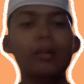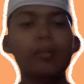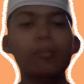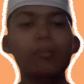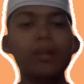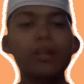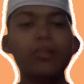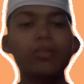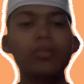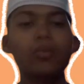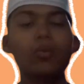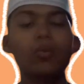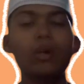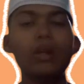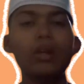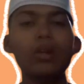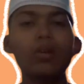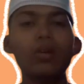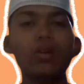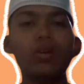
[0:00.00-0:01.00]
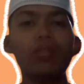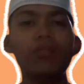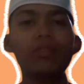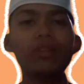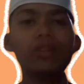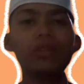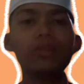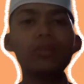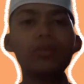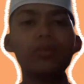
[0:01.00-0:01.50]
plus 1
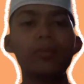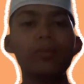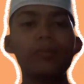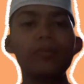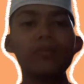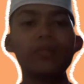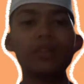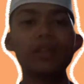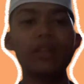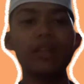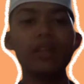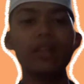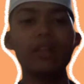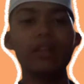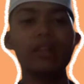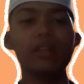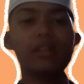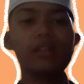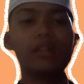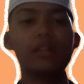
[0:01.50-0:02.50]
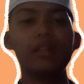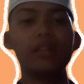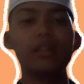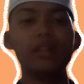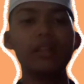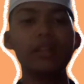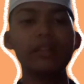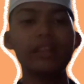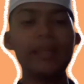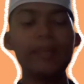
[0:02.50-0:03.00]
over 2 A
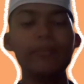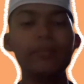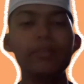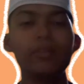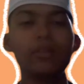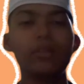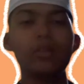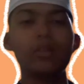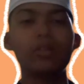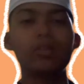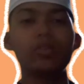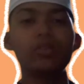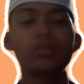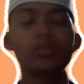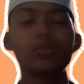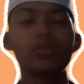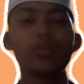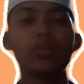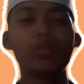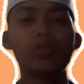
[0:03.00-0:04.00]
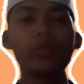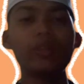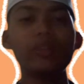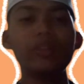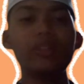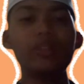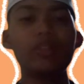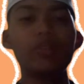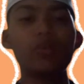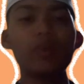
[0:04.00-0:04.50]
times
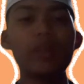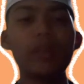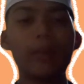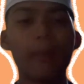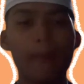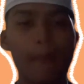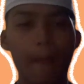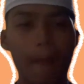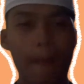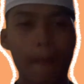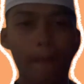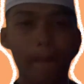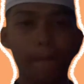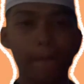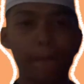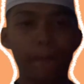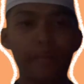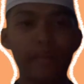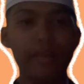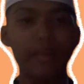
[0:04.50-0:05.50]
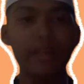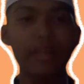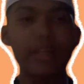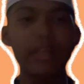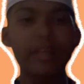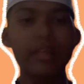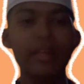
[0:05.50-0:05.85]
20 squared. And